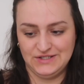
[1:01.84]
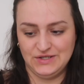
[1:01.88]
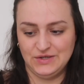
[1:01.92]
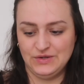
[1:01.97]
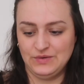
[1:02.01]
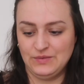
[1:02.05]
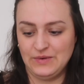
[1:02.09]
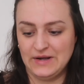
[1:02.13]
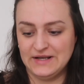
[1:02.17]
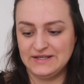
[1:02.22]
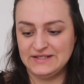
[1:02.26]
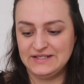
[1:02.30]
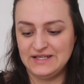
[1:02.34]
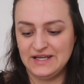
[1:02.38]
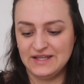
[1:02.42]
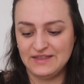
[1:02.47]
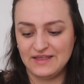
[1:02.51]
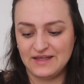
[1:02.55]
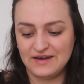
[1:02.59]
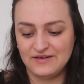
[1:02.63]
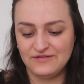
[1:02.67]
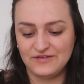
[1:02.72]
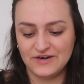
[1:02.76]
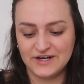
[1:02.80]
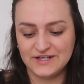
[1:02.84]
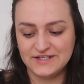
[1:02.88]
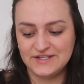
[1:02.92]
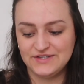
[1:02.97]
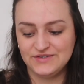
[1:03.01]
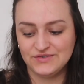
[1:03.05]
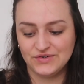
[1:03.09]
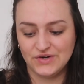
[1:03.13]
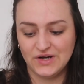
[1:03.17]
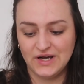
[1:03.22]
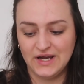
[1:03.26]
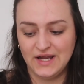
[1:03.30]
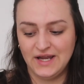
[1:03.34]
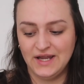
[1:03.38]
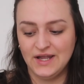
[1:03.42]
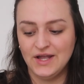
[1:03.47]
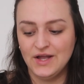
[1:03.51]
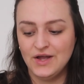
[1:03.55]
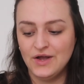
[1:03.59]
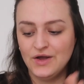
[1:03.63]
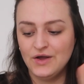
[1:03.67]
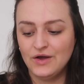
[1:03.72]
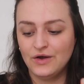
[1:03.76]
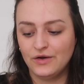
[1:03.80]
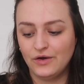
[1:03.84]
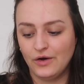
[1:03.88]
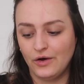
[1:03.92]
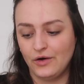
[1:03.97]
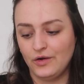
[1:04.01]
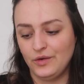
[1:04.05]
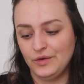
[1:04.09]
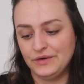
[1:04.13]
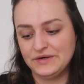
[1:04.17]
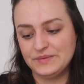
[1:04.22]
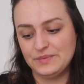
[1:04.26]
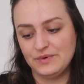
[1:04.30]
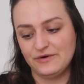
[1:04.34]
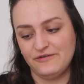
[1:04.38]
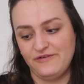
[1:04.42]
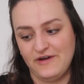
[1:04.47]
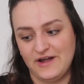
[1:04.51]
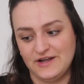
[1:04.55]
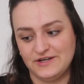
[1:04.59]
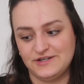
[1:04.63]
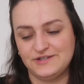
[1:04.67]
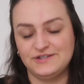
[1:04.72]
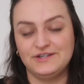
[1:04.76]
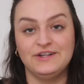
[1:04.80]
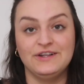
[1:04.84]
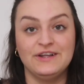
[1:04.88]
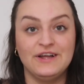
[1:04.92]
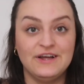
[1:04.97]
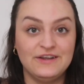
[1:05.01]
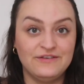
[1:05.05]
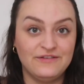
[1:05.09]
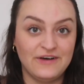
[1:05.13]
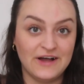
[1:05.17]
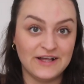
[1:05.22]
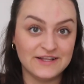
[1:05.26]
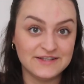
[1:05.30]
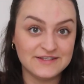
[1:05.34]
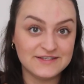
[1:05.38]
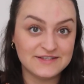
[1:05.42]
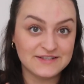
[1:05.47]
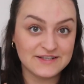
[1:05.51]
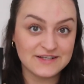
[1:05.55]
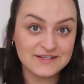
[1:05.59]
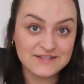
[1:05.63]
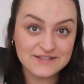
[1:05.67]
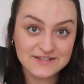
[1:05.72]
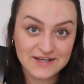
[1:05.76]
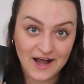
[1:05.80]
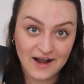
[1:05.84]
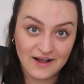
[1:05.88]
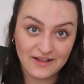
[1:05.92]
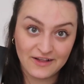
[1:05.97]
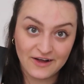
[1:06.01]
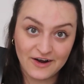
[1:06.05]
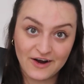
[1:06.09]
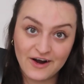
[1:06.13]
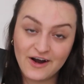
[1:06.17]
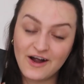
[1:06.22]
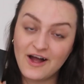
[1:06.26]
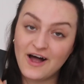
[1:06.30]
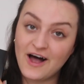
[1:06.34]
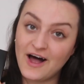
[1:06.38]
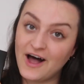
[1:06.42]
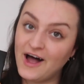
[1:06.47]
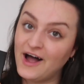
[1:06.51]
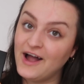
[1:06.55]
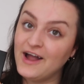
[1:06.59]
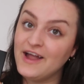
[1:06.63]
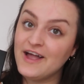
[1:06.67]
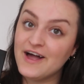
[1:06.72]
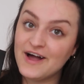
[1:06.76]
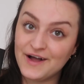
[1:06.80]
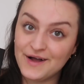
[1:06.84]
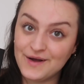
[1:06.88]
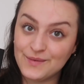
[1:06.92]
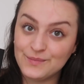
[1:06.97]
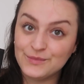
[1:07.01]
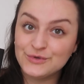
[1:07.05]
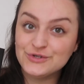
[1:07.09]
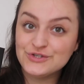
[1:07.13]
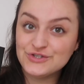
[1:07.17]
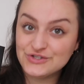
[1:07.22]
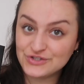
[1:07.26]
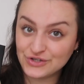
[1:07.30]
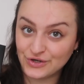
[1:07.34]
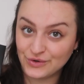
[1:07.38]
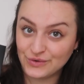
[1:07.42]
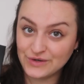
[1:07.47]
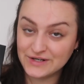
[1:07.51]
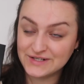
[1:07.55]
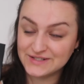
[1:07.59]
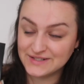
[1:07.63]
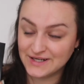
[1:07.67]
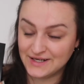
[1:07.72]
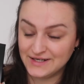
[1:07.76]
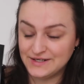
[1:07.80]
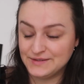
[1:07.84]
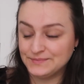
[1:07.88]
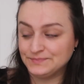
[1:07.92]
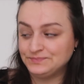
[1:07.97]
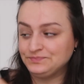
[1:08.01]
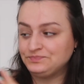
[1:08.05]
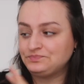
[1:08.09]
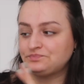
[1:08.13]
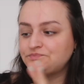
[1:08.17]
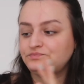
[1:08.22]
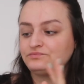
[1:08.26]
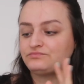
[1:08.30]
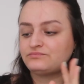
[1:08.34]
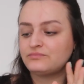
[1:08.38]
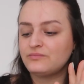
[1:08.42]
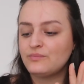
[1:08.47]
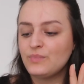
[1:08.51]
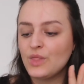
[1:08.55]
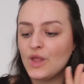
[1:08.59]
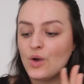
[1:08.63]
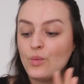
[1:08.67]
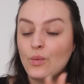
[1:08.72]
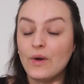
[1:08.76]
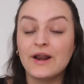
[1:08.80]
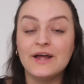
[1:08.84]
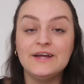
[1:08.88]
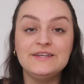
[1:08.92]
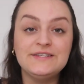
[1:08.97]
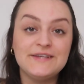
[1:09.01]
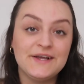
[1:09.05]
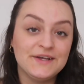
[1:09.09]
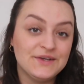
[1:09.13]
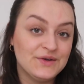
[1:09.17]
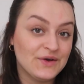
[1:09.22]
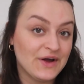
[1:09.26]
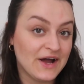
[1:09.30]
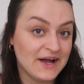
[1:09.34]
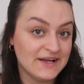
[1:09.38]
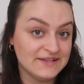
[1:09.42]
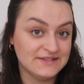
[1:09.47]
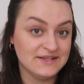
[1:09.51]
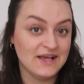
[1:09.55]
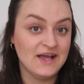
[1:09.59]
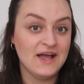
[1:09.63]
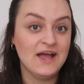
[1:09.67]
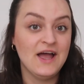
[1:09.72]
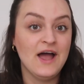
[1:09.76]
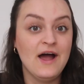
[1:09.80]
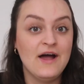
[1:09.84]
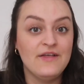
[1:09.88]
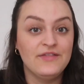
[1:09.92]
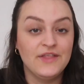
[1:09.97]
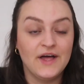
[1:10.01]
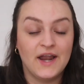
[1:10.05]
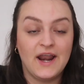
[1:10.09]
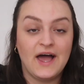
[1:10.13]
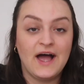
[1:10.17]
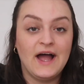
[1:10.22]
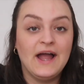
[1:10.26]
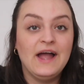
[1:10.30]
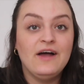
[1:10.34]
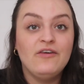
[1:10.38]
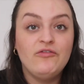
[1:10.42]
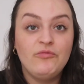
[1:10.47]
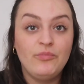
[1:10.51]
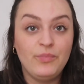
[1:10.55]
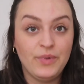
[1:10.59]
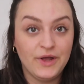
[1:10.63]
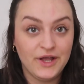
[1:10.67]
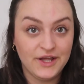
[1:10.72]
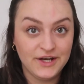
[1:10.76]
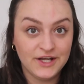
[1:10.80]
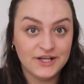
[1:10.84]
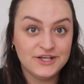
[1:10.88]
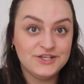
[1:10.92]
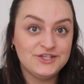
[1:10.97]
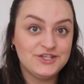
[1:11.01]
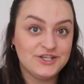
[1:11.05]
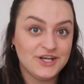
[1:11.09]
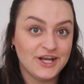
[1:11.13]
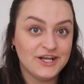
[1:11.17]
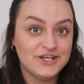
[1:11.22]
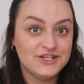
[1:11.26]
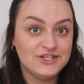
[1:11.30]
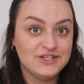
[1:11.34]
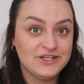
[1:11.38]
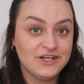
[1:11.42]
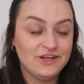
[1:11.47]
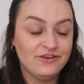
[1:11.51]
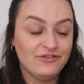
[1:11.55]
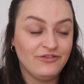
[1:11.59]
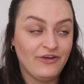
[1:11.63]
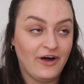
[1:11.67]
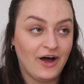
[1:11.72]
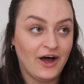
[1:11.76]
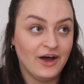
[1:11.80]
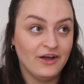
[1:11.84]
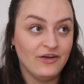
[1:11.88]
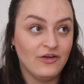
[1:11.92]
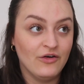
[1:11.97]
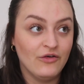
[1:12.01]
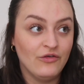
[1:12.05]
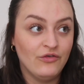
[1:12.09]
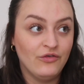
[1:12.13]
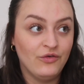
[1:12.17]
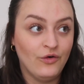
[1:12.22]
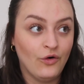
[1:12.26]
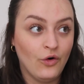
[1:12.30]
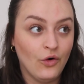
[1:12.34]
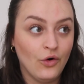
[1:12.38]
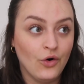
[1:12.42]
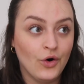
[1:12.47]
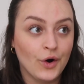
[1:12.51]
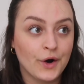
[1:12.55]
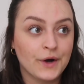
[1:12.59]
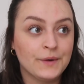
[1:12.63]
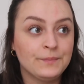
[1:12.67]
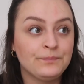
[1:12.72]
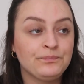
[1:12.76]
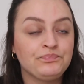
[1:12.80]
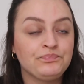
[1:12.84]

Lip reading: 20th anniversary gold professional advanced styler. I am so excited. When I tell you guys that I have been a GHD fan for